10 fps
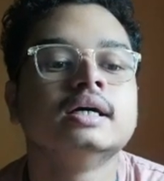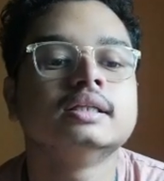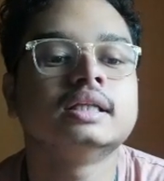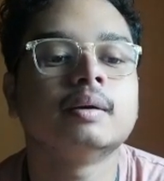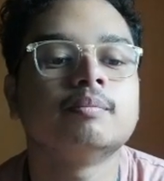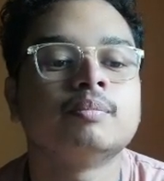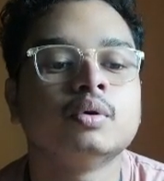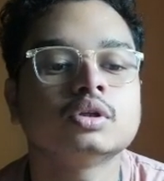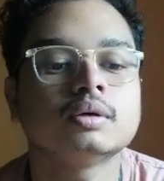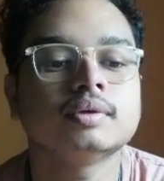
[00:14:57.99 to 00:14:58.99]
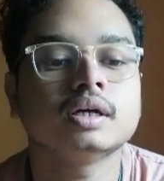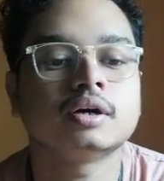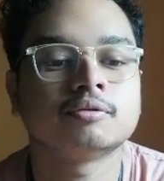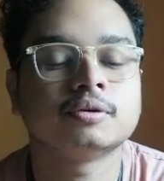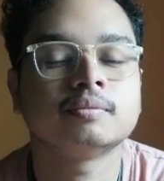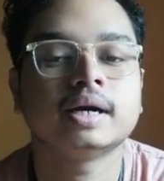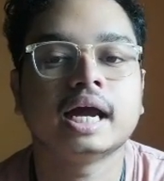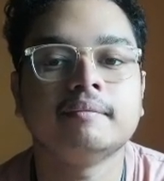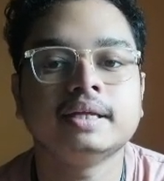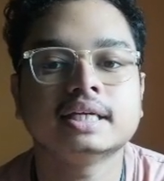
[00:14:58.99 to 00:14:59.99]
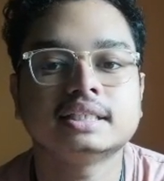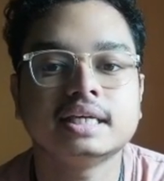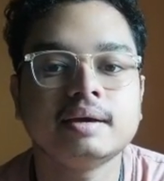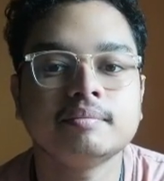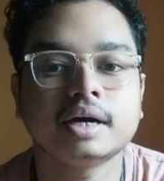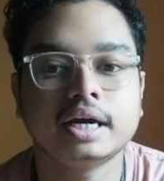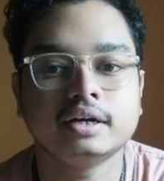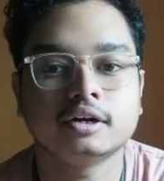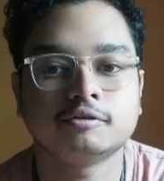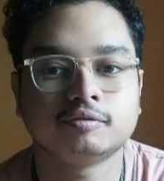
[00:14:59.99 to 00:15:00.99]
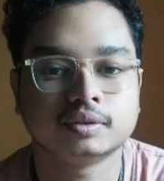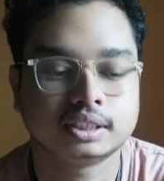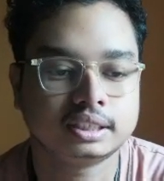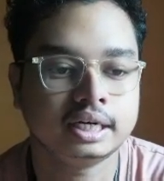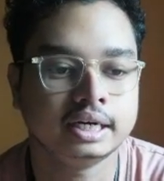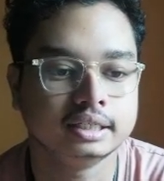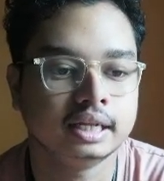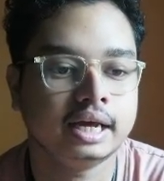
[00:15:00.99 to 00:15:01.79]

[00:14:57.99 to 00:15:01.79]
the both of the conformer having the same kind of strength, like